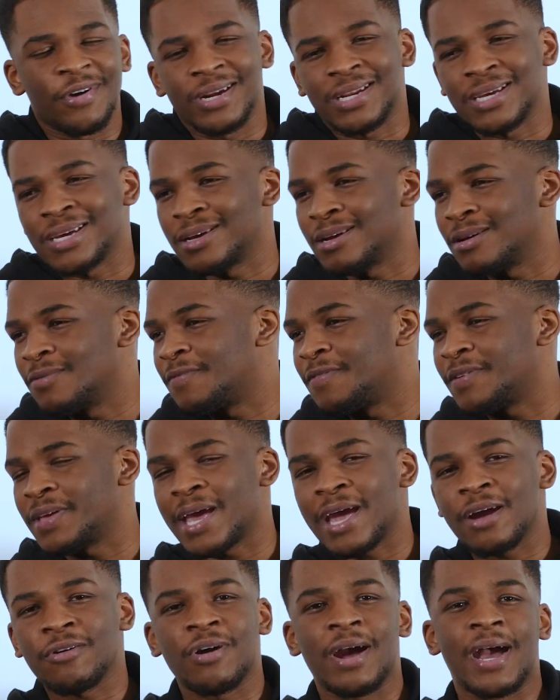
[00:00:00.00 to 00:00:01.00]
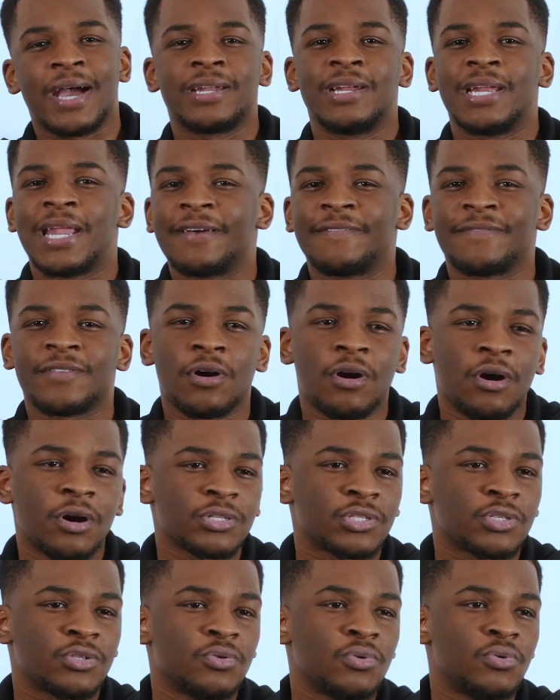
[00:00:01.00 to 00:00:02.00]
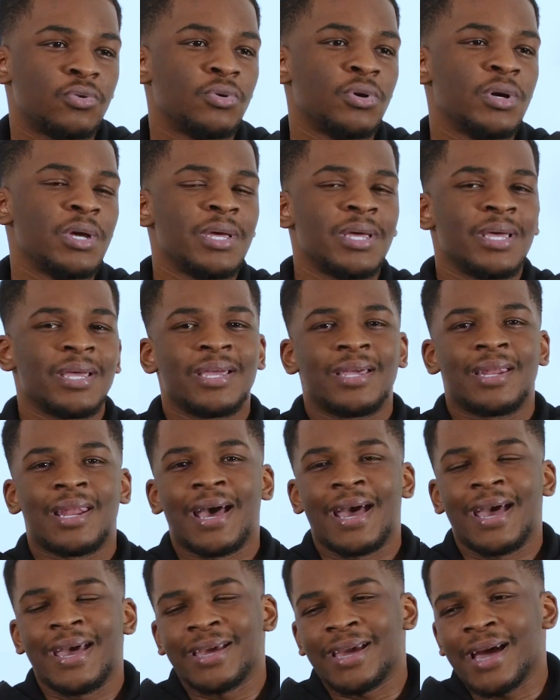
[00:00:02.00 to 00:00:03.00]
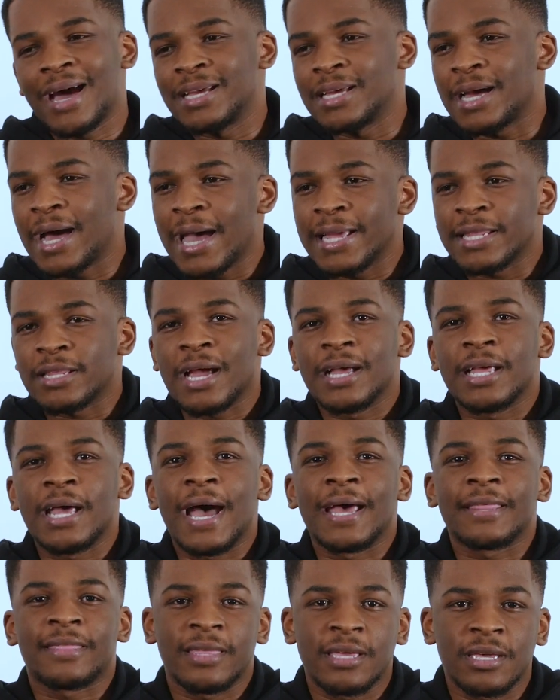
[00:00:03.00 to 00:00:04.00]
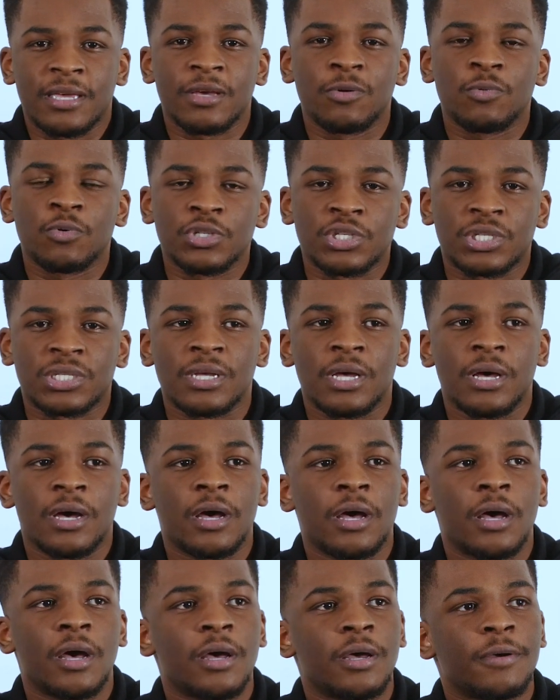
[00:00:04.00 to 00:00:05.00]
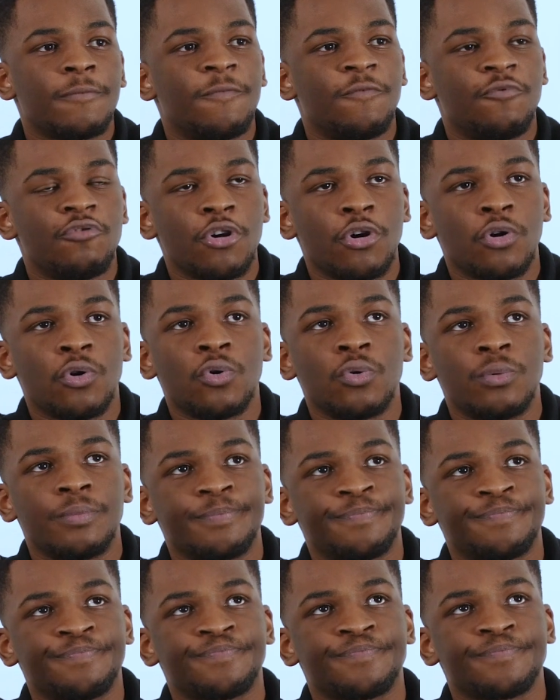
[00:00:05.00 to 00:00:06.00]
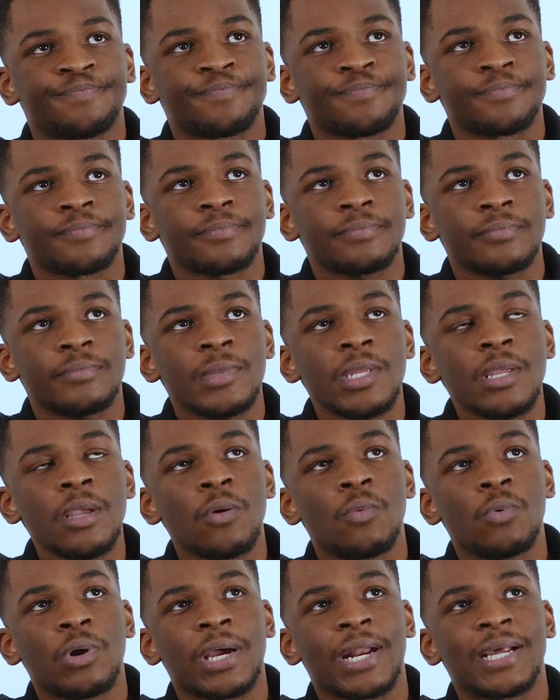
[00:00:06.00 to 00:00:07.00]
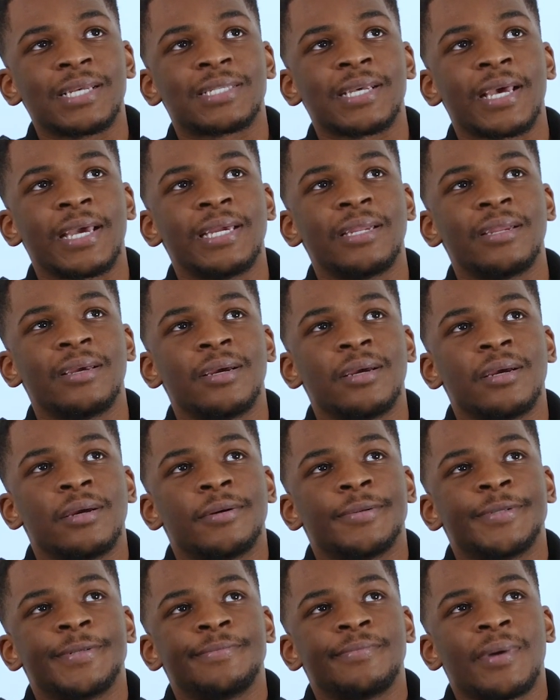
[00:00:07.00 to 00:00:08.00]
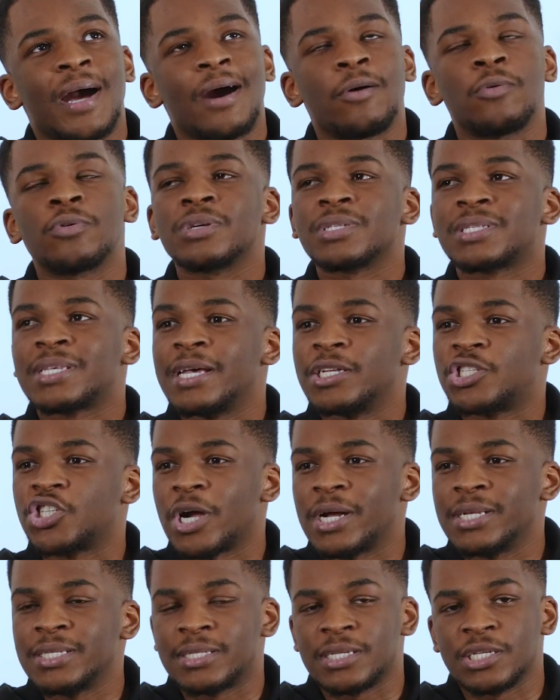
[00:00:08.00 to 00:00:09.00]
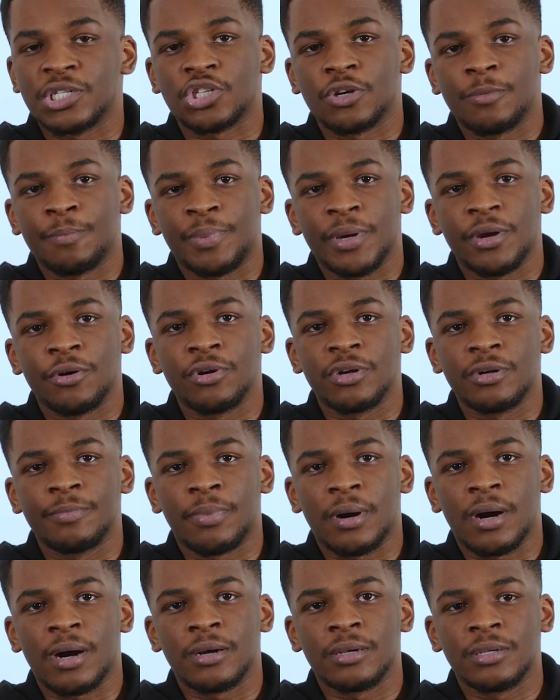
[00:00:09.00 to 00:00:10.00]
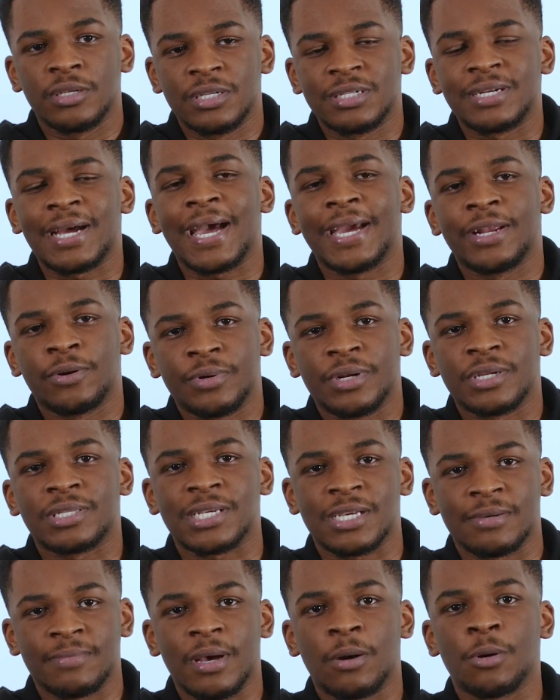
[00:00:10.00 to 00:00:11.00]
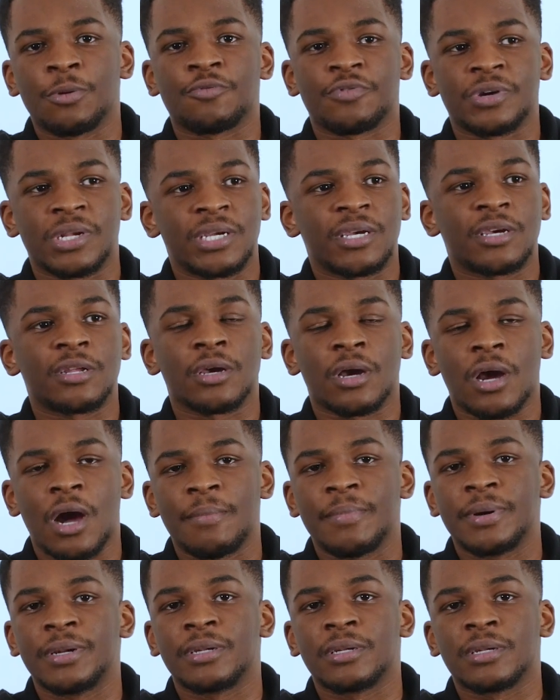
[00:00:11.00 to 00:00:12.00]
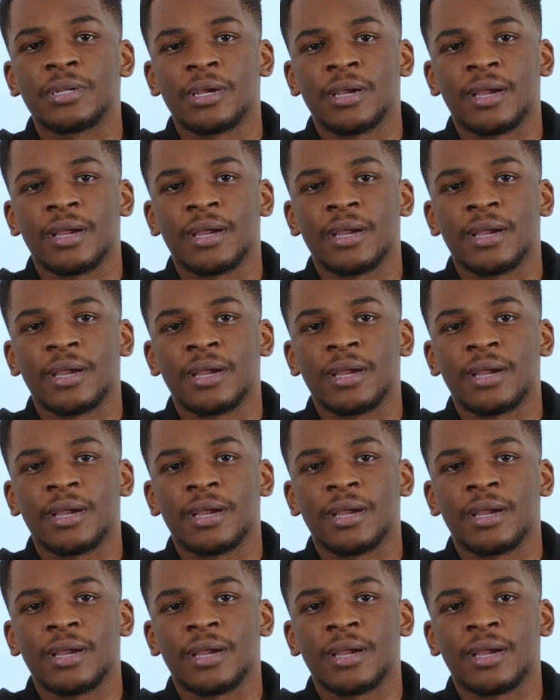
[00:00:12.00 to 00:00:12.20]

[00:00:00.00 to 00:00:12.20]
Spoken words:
ready. Vieira had left Arsenal. Like, I think it was a real... What can I say? I wouldn't say a transition period, but United were the team that were really going to come and